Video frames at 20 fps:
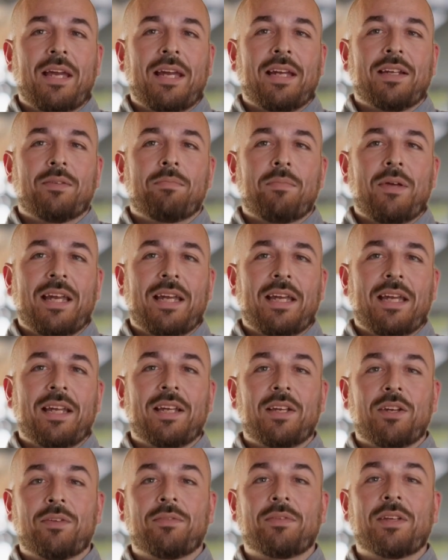and explain
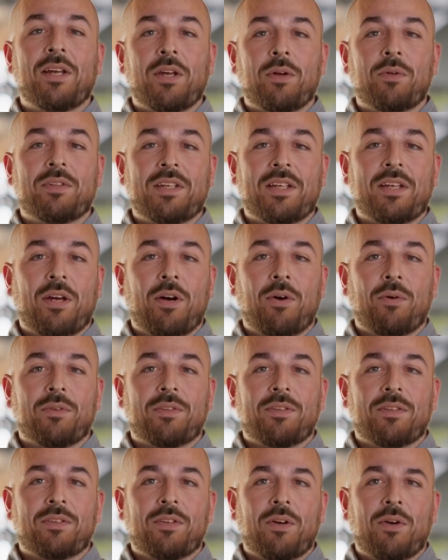each of the
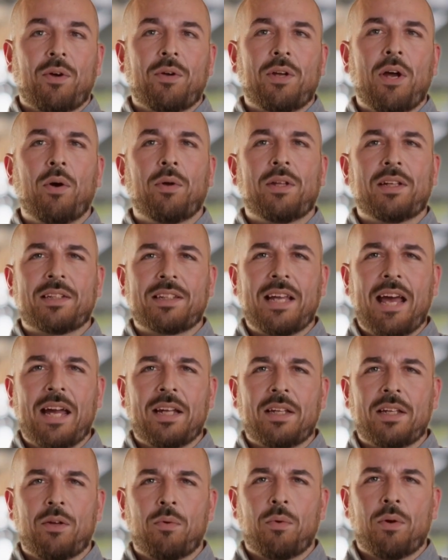OTOs so you know
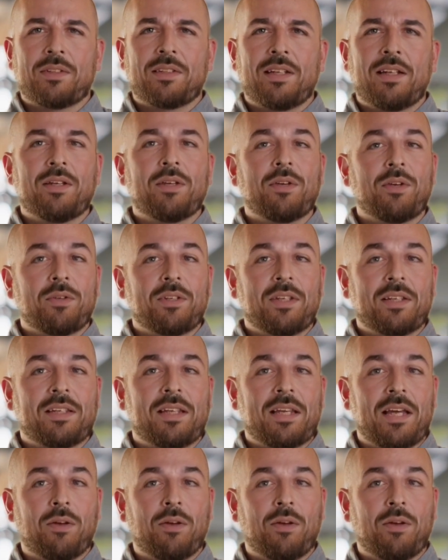exactly what's included